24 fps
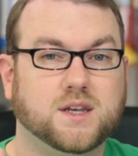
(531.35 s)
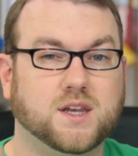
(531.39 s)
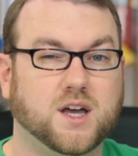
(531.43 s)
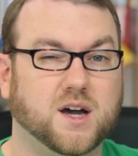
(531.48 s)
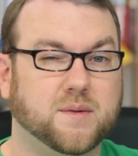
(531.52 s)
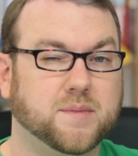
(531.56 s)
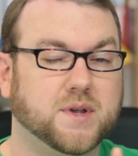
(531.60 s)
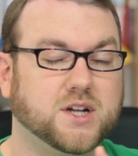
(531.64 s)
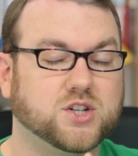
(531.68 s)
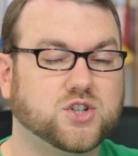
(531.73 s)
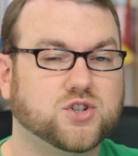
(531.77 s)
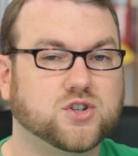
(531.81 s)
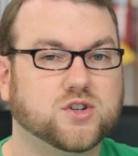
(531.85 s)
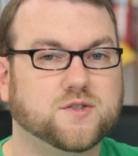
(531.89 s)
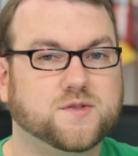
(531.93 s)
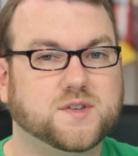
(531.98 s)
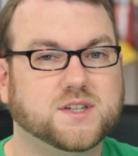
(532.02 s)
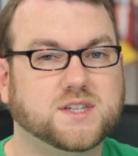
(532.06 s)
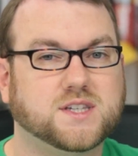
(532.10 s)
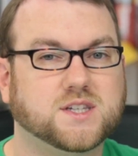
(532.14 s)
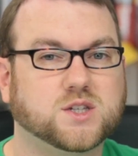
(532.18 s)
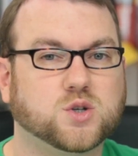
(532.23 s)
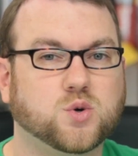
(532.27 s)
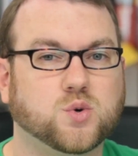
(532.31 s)
Now I'm not sure if
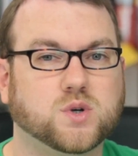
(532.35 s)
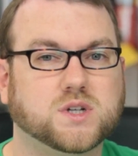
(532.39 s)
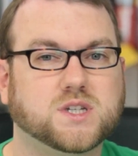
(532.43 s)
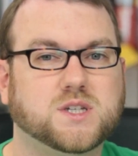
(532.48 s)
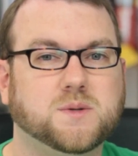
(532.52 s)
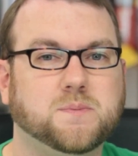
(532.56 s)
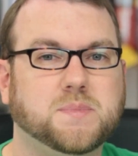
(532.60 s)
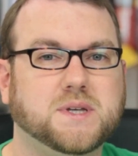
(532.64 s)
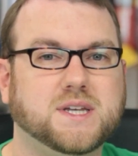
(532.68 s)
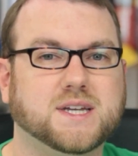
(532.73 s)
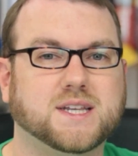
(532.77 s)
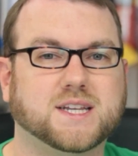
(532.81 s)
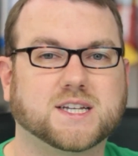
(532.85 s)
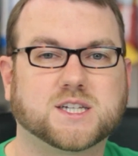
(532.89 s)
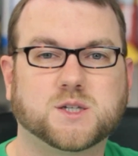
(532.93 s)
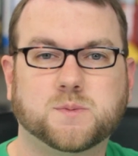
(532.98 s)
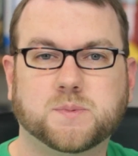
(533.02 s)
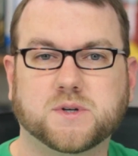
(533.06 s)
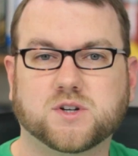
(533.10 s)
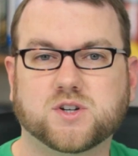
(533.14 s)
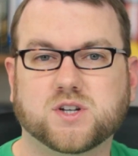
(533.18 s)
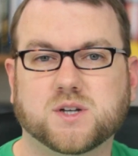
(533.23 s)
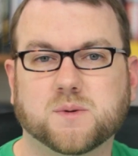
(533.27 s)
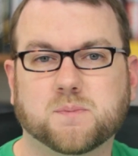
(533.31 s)
this is going to be an
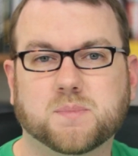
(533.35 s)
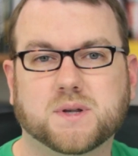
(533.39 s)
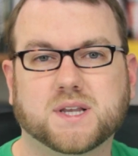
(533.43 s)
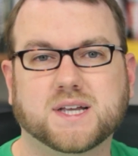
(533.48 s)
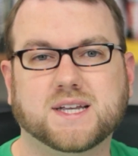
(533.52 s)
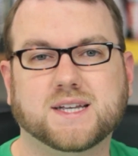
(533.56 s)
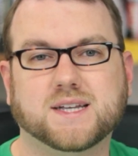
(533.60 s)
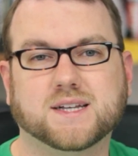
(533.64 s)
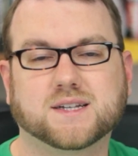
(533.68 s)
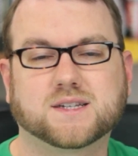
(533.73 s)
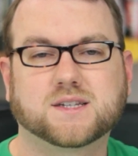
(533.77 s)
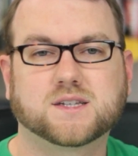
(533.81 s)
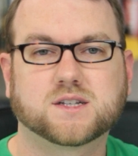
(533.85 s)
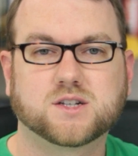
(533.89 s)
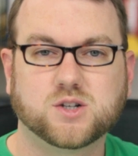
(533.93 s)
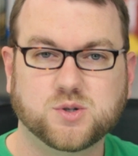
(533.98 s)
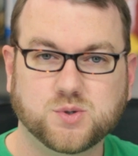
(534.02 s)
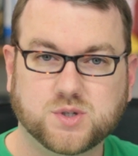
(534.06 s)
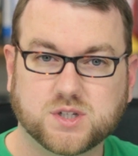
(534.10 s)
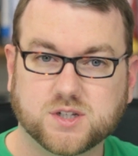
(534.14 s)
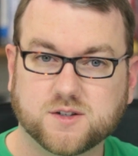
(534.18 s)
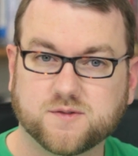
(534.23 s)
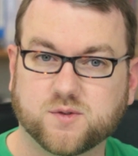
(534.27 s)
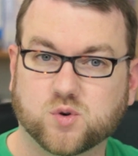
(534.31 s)
Xperia Play
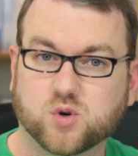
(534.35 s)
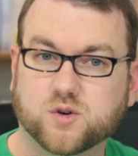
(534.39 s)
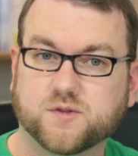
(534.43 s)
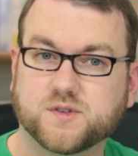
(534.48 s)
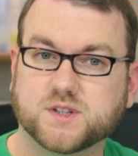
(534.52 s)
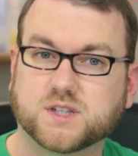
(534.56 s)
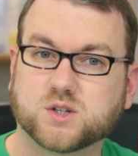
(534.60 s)
exclusive or if